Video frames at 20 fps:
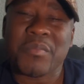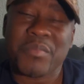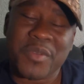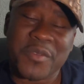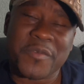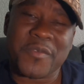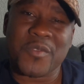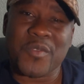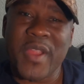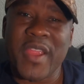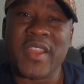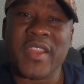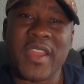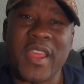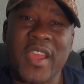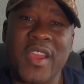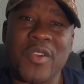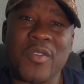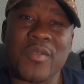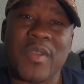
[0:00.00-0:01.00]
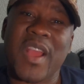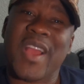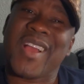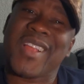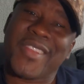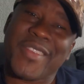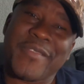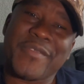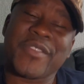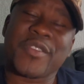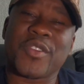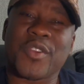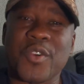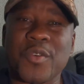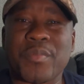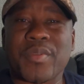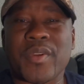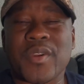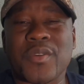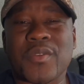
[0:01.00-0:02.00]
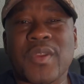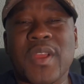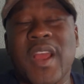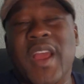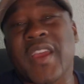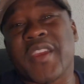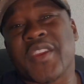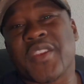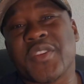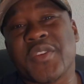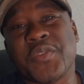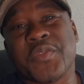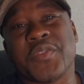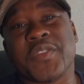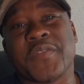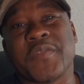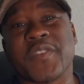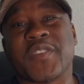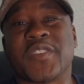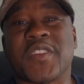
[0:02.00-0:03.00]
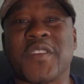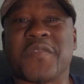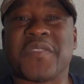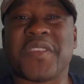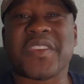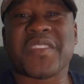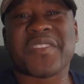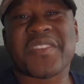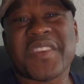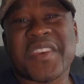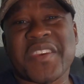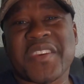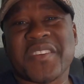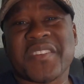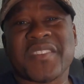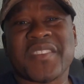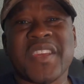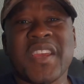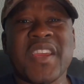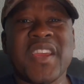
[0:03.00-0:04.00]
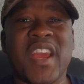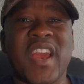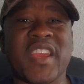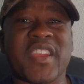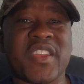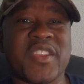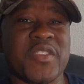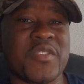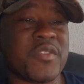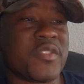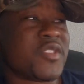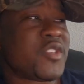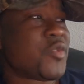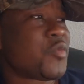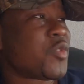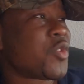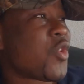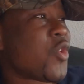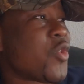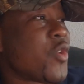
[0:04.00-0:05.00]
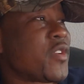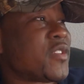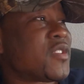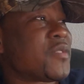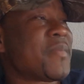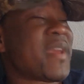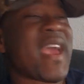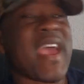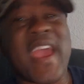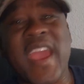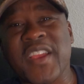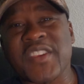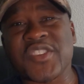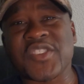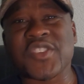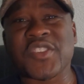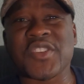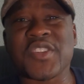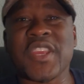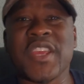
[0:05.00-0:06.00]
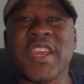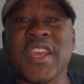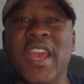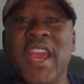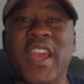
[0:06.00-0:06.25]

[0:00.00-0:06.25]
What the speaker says: but for right now, I love the GoPro. I can use it for stuff like this. I can use it to record some action.